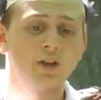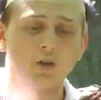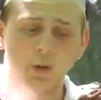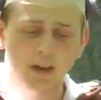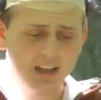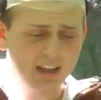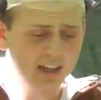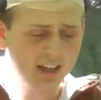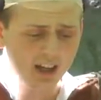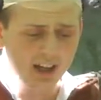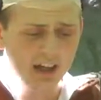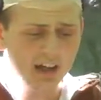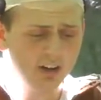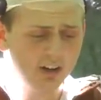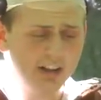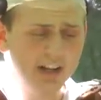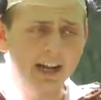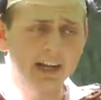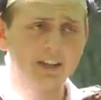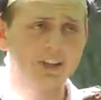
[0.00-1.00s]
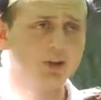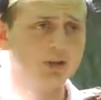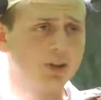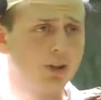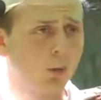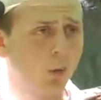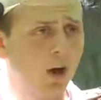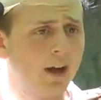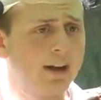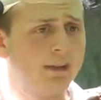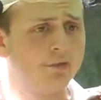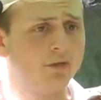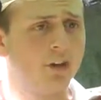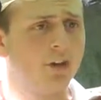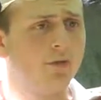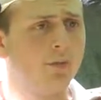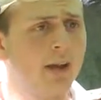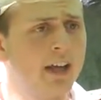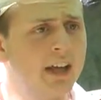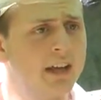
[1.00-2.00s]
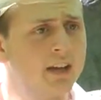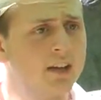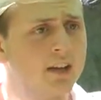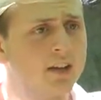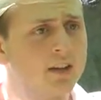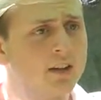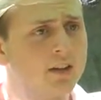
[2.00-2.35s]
So I can clearly not choose the wine in front of me